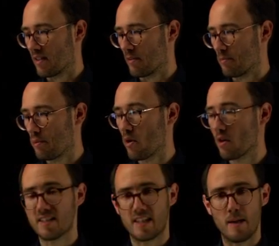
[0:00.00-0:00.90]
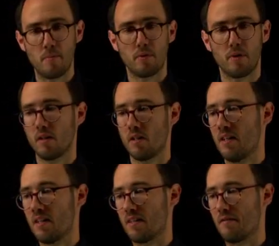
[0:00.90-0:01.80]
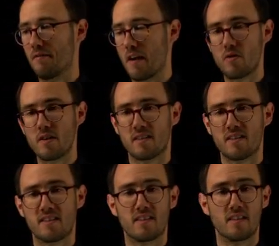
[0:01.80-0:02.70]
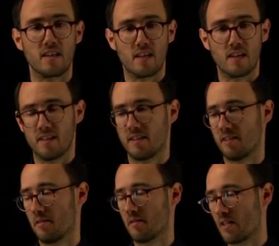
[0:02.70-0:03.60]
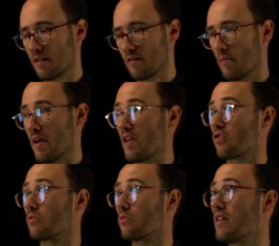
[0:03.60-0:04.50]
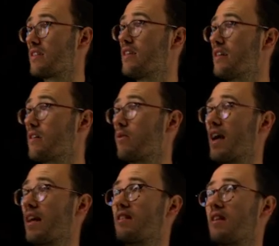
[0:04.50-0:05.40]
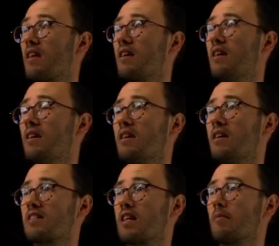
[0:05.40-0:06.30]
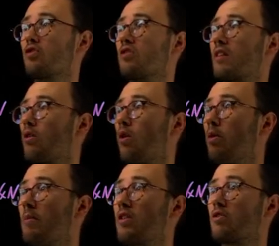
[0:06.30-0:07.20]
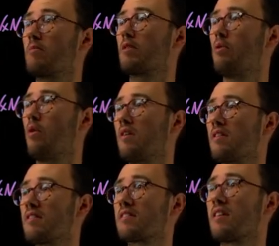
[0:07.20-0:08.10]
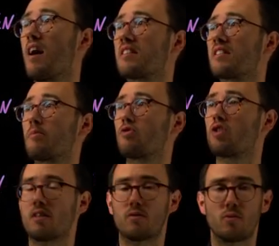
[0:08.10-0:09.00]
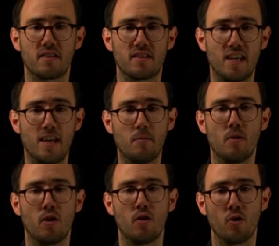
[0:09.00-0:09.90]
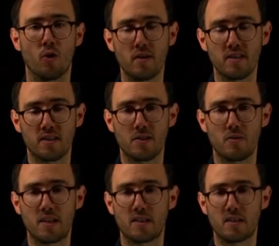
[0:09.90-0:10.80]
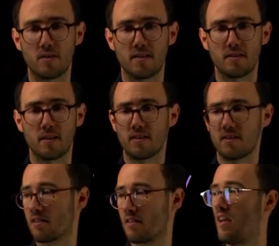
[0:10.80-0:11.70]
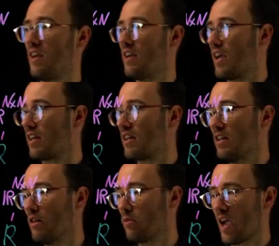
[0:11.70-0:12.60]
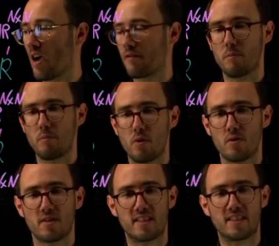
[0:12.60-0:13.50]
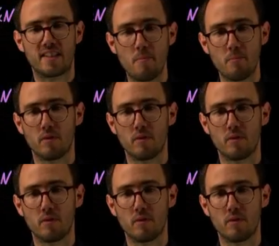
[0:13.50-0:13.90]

per sample variance information, right? Here we have the assumption that all measurement points are subject to the same noise characteristics. And here we have a per sample